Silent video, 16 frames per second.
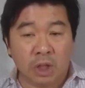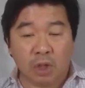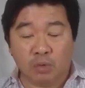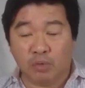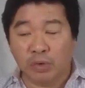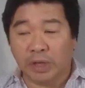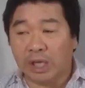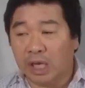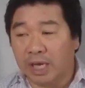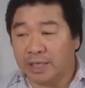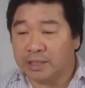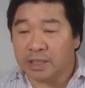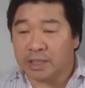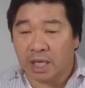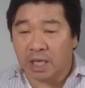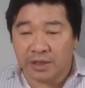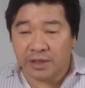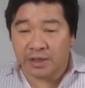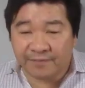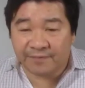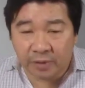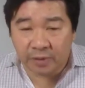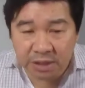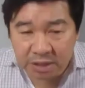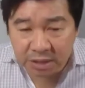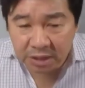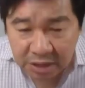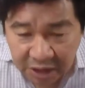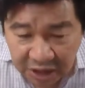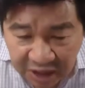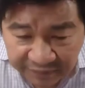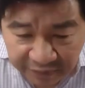realize that, for
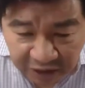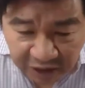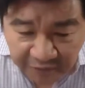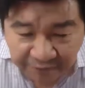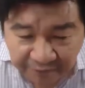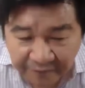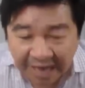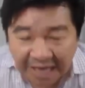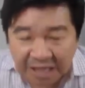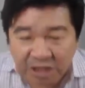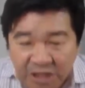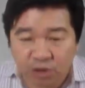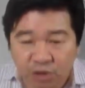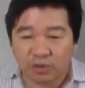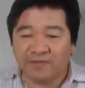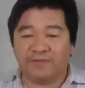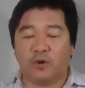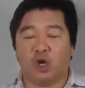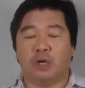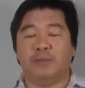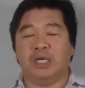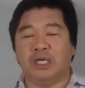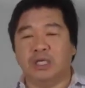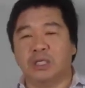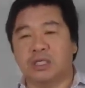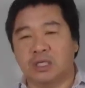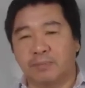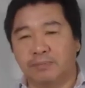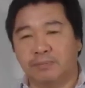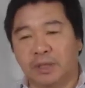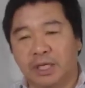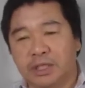instance, even in factory farming in
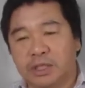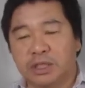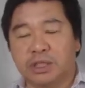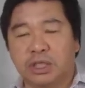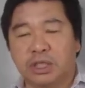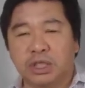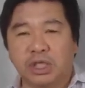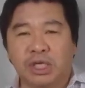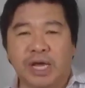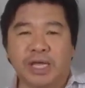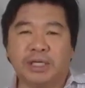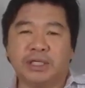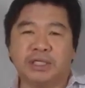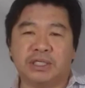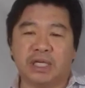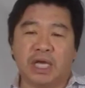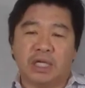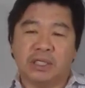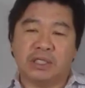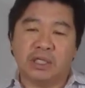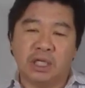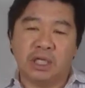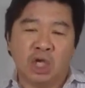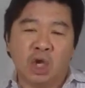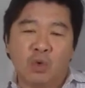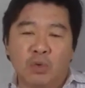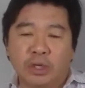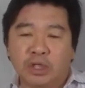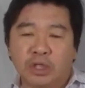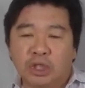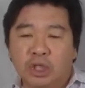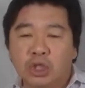some places in the United States,
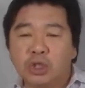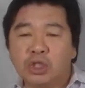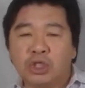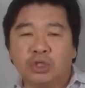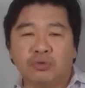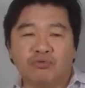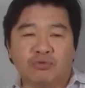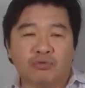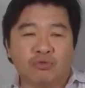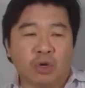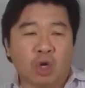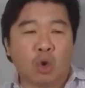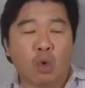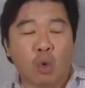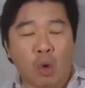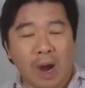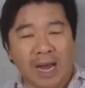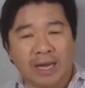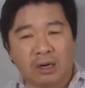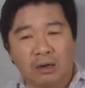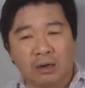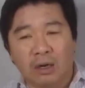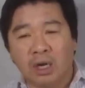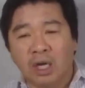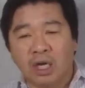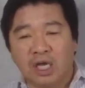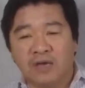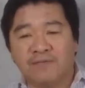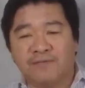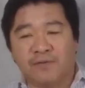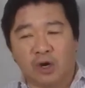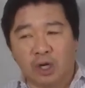what used to require a
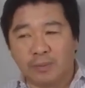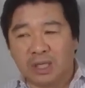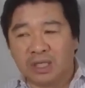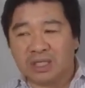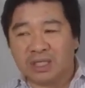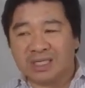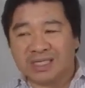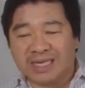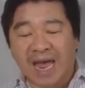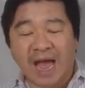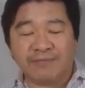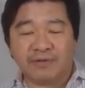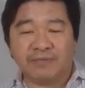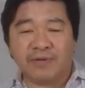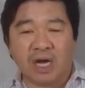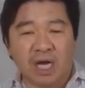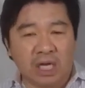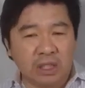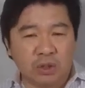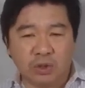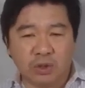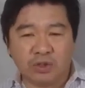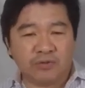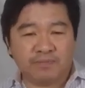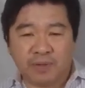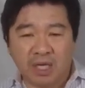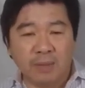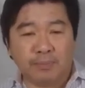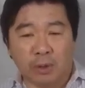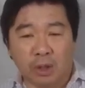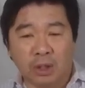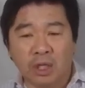farming staff of hundreds of
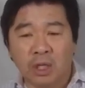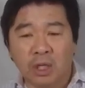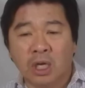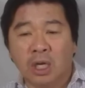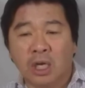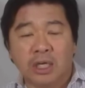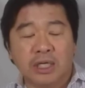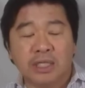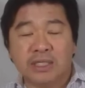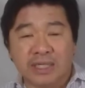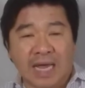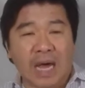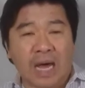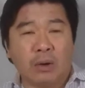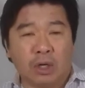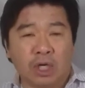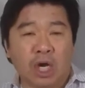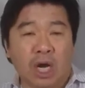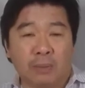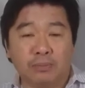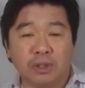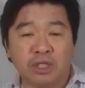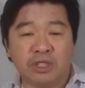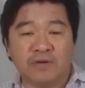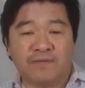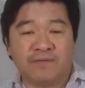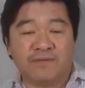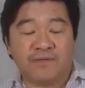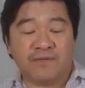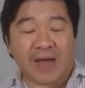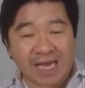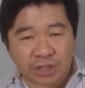people is now accomplished
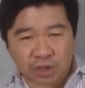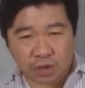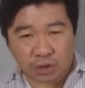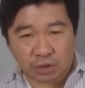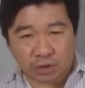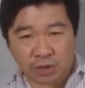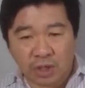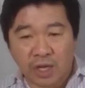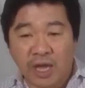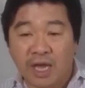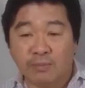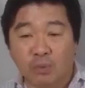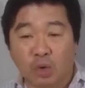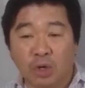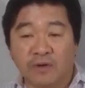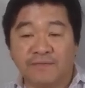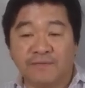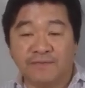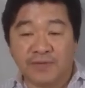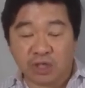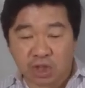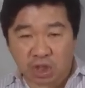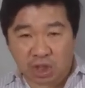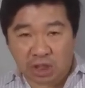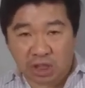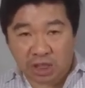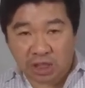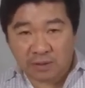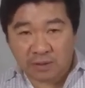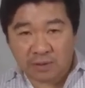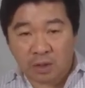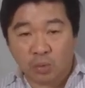faster and more
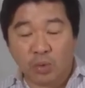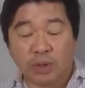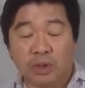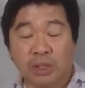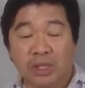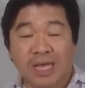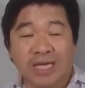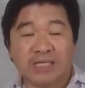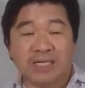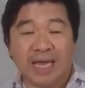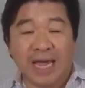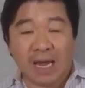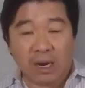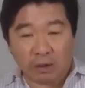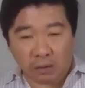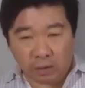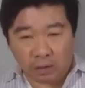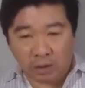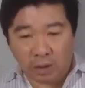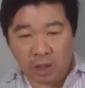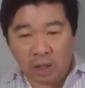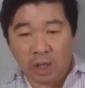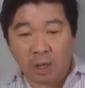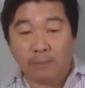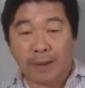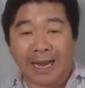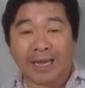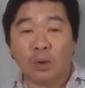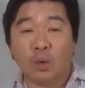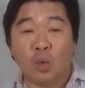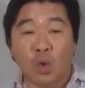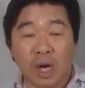efficiently with less error
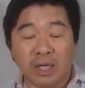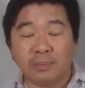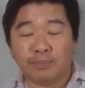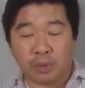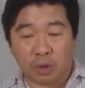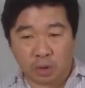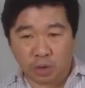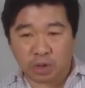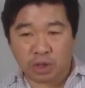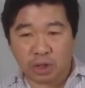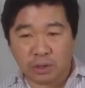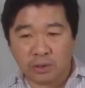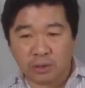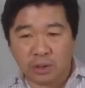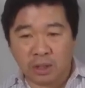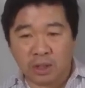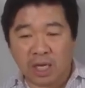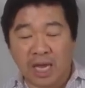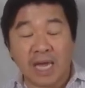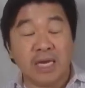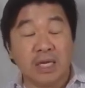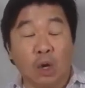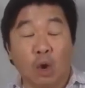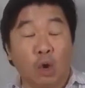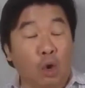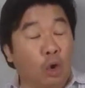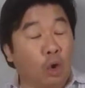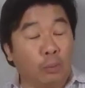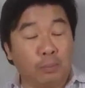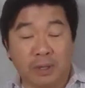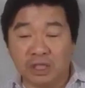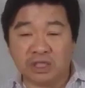by one person and a
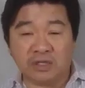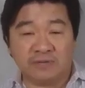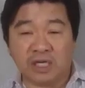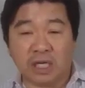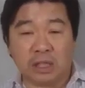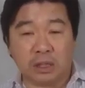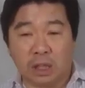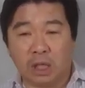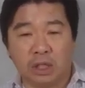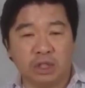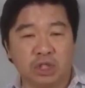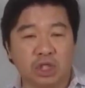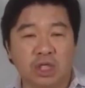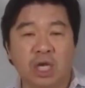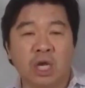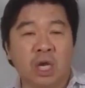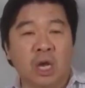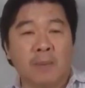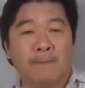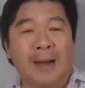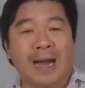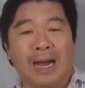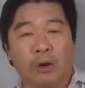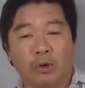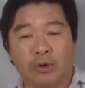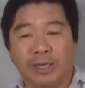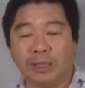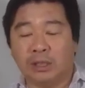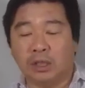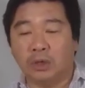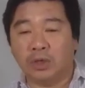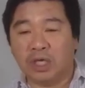whole bunch of technology
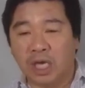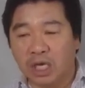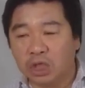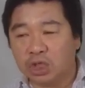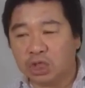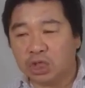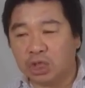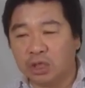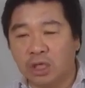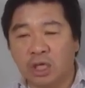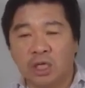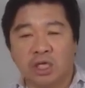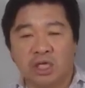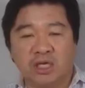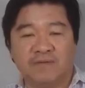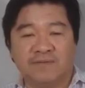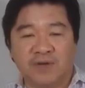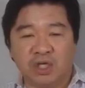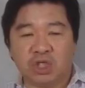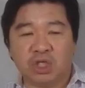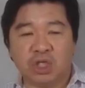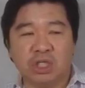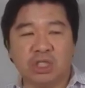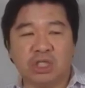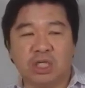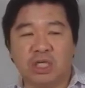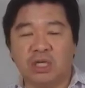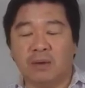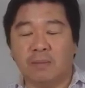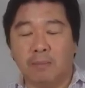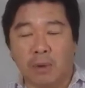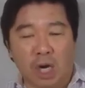powering location,
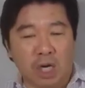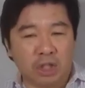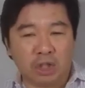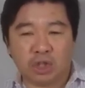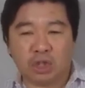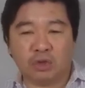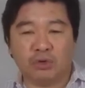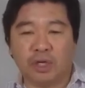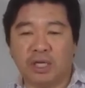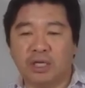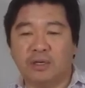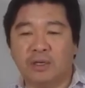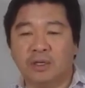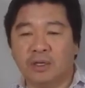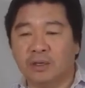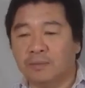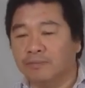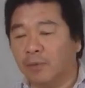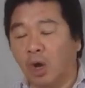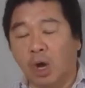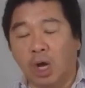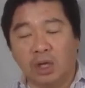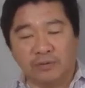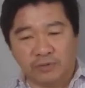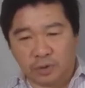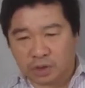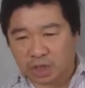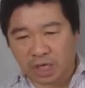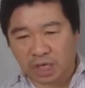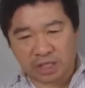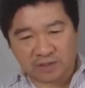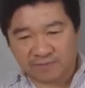efficiency, monitoring, all of those
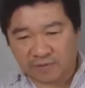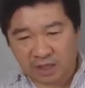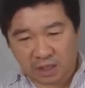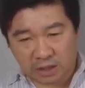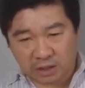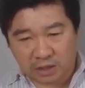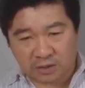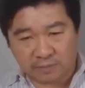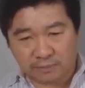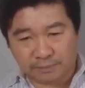kinds of things.